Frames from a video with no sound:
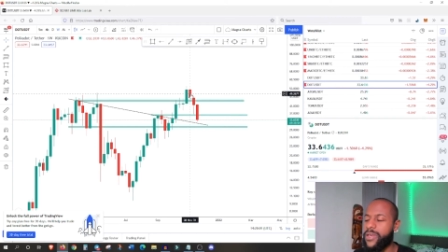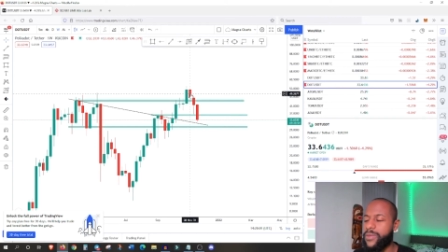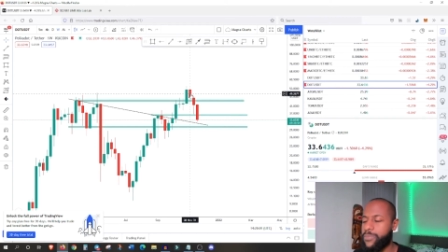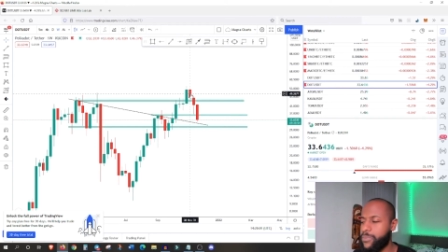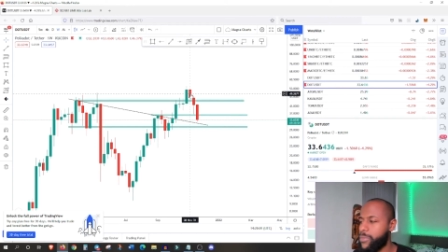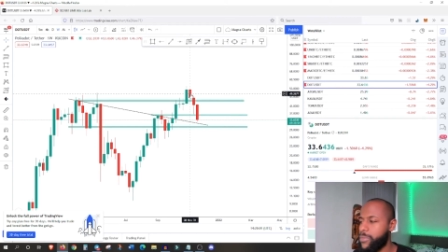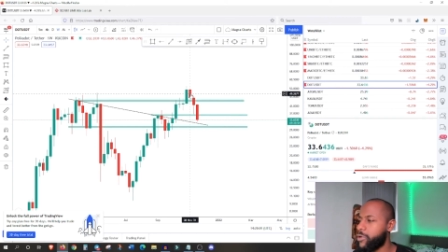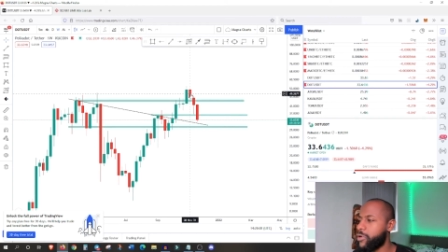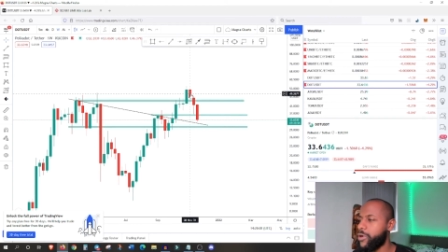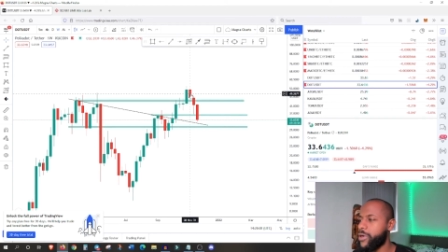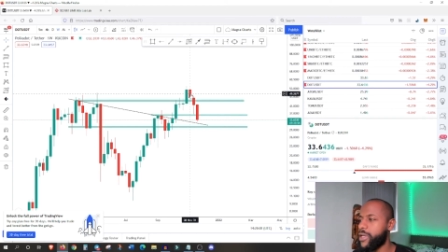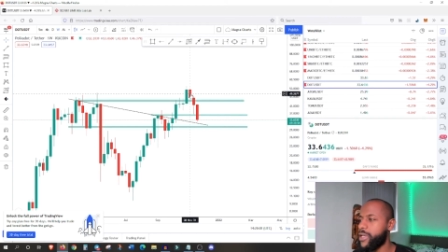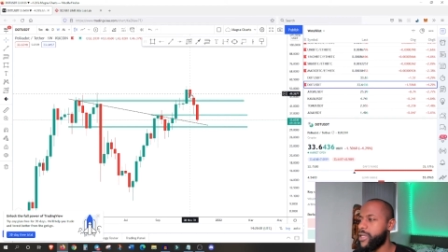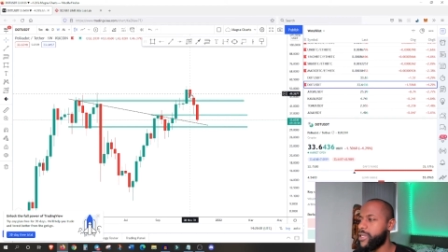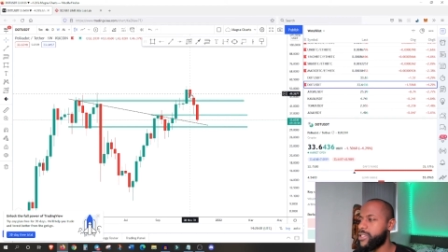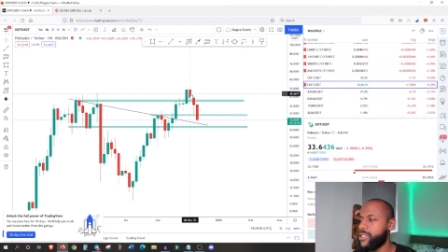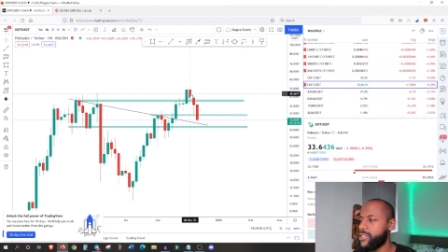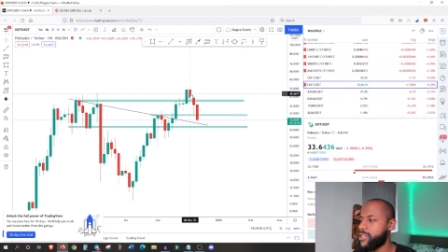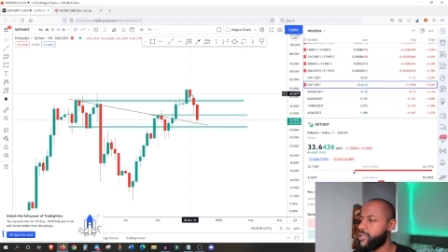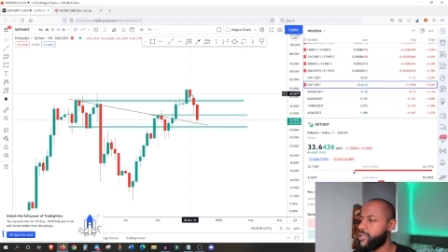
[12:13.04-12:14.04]
every
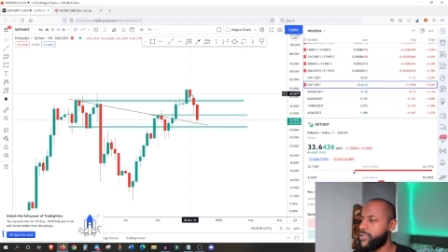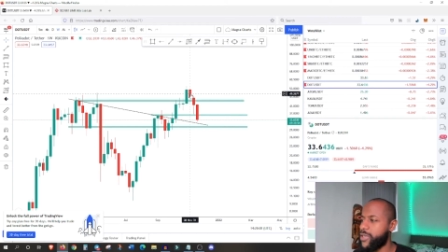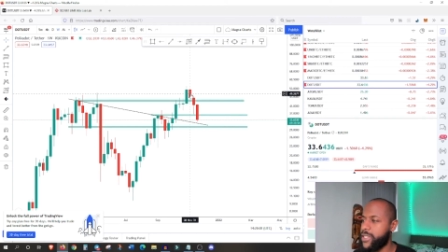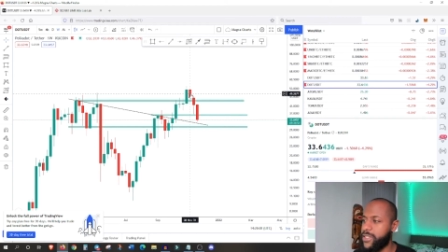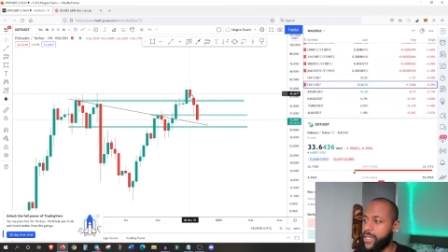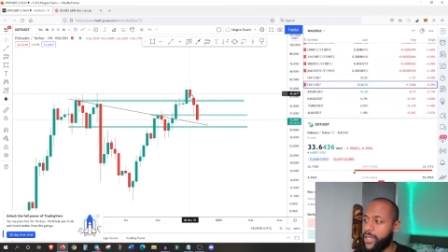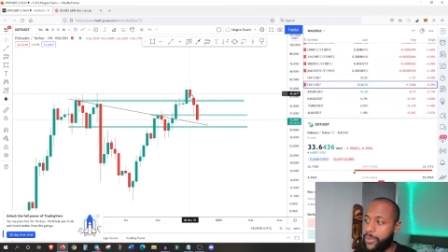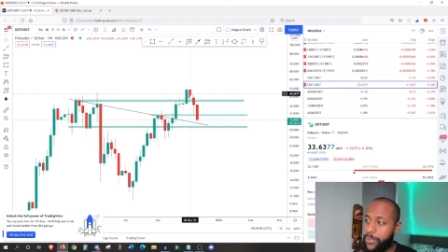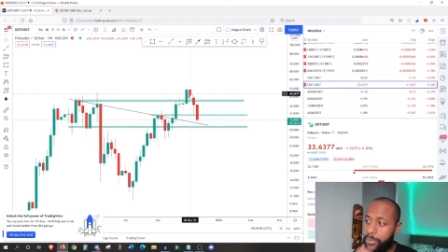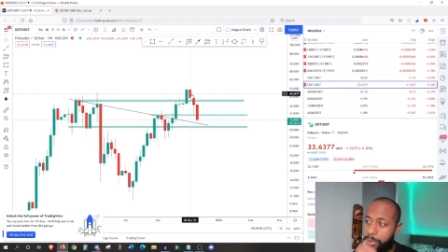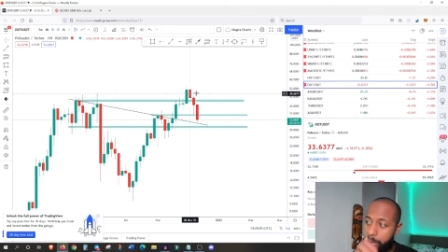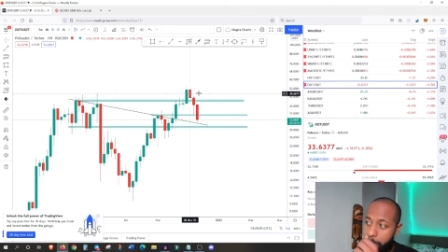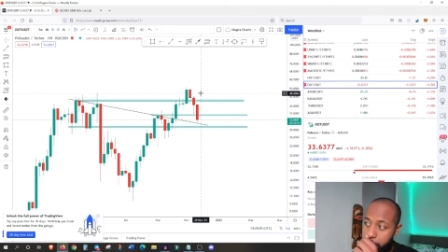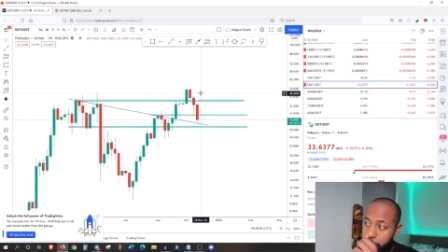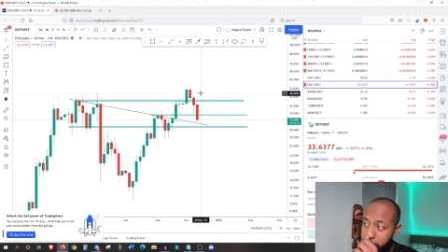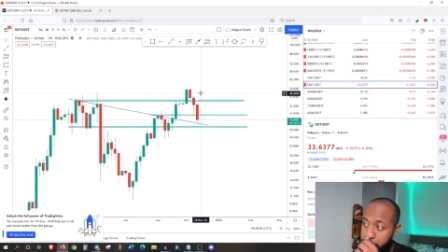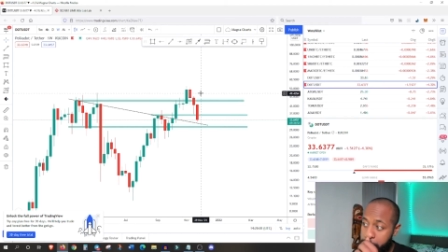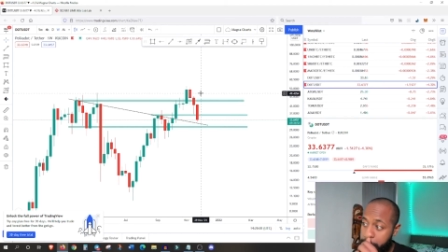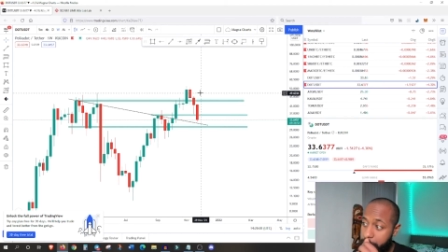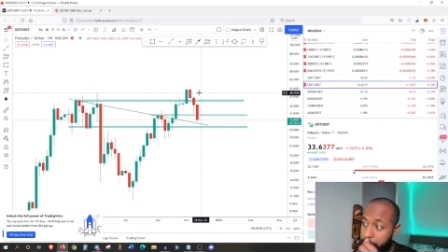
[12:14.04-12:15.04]
coin is just correcting at the
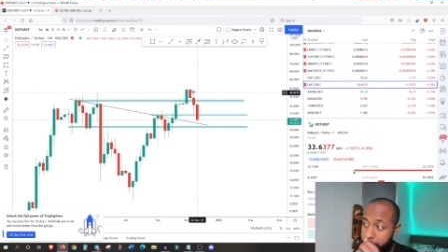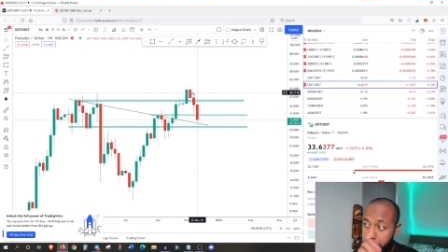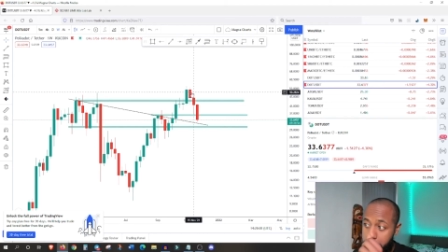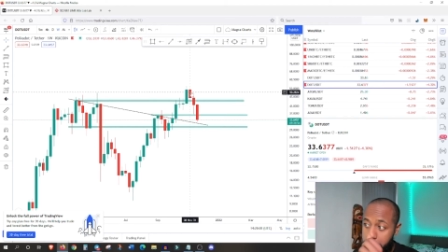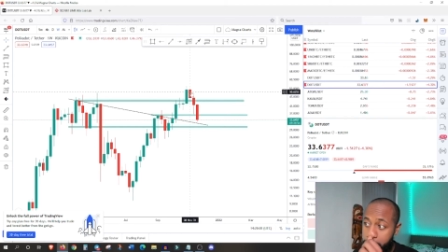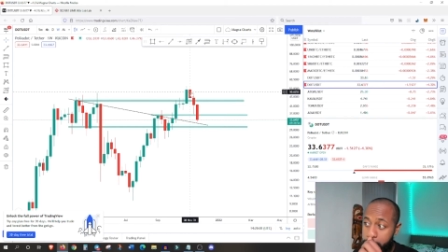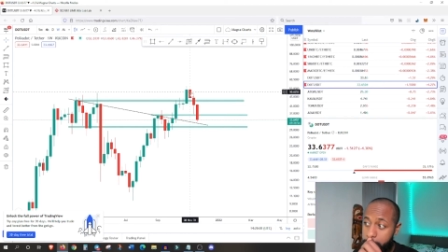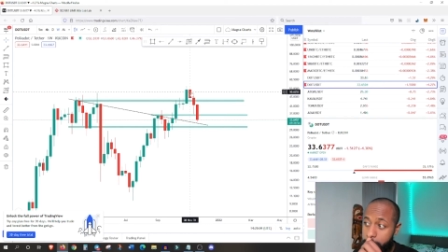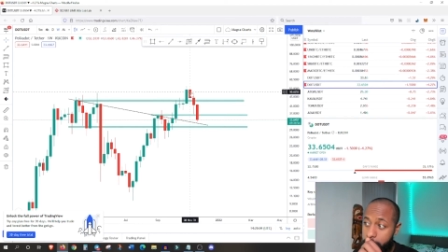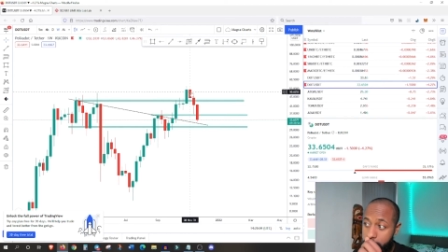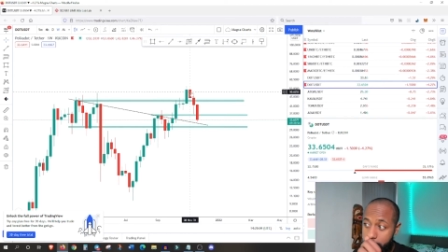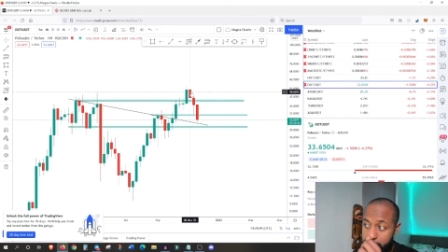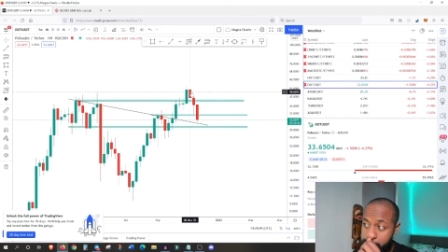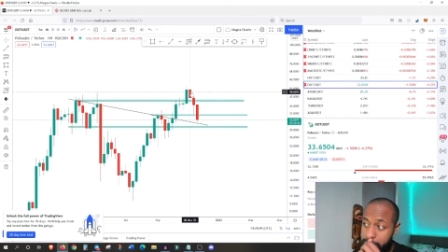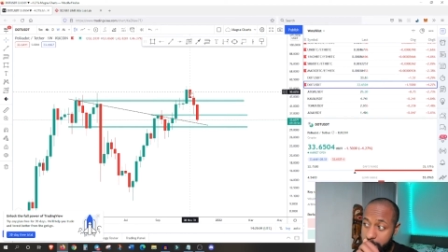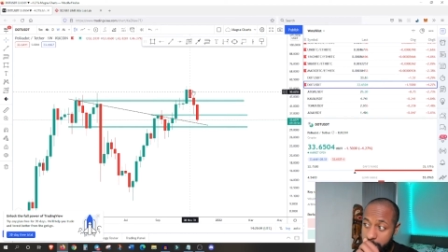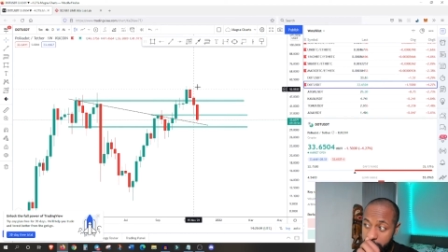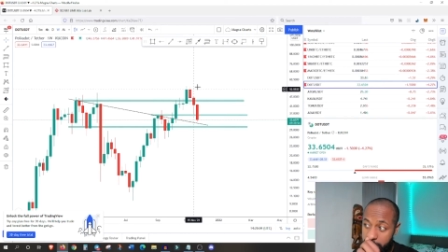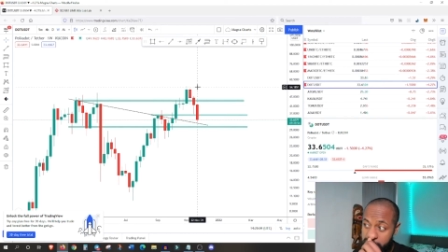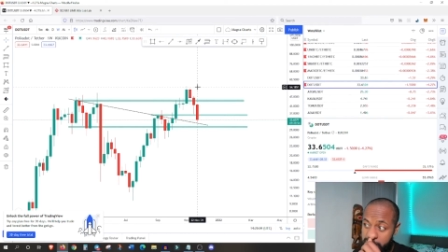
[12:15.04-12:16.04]
moment, but
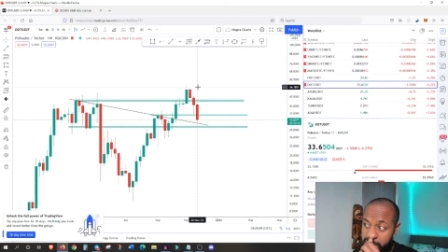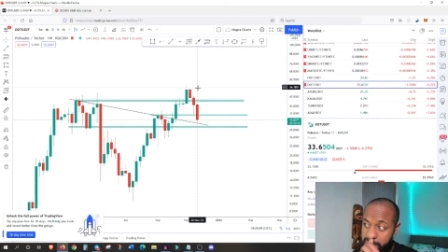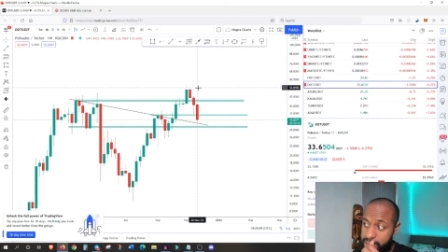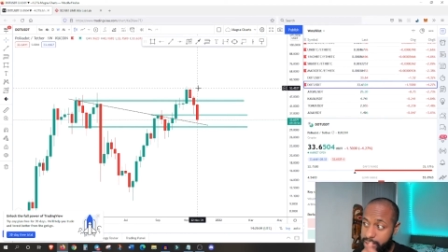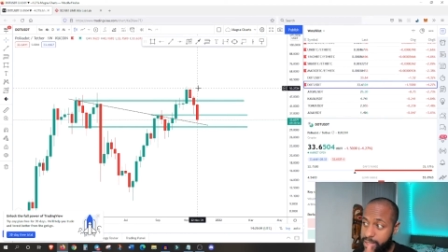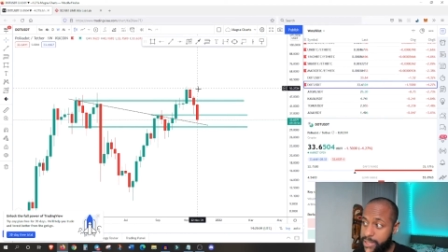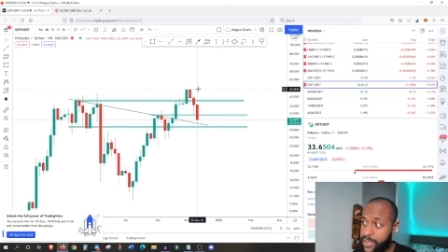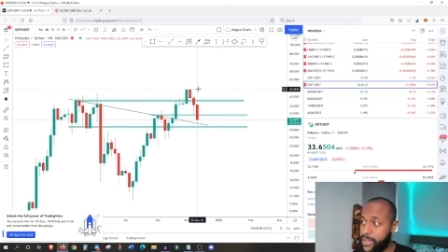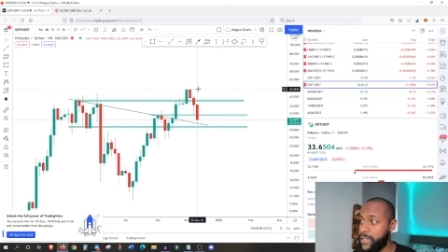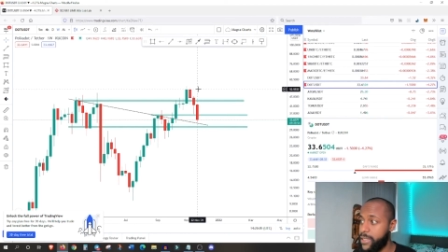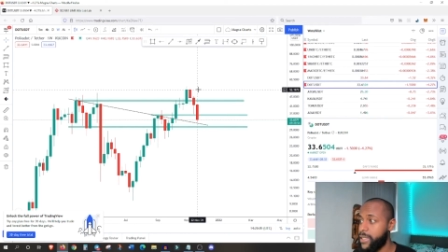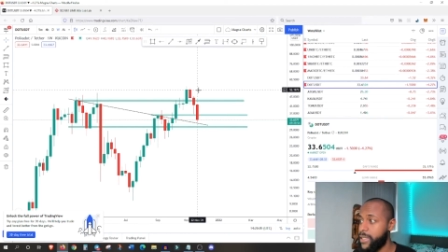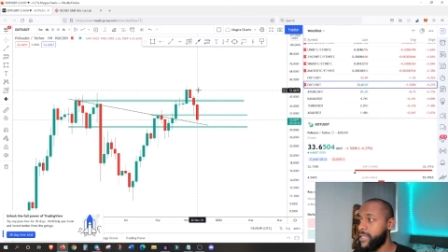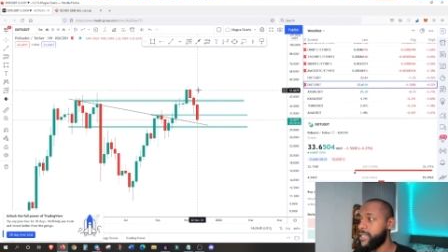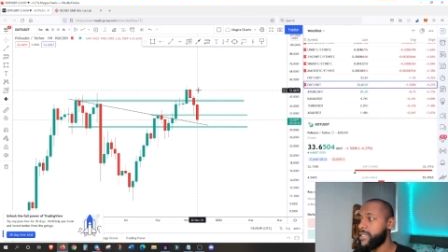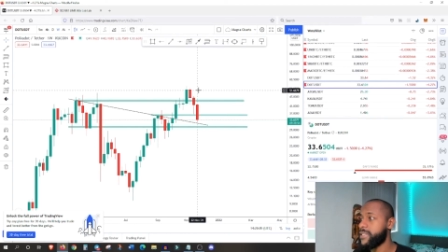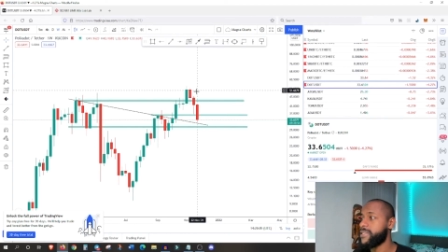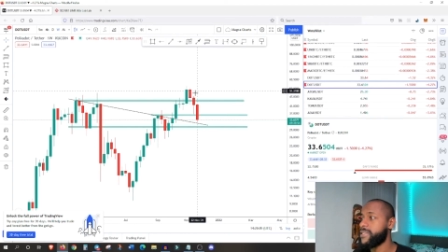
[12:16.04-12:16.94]
Polkadot has been correcting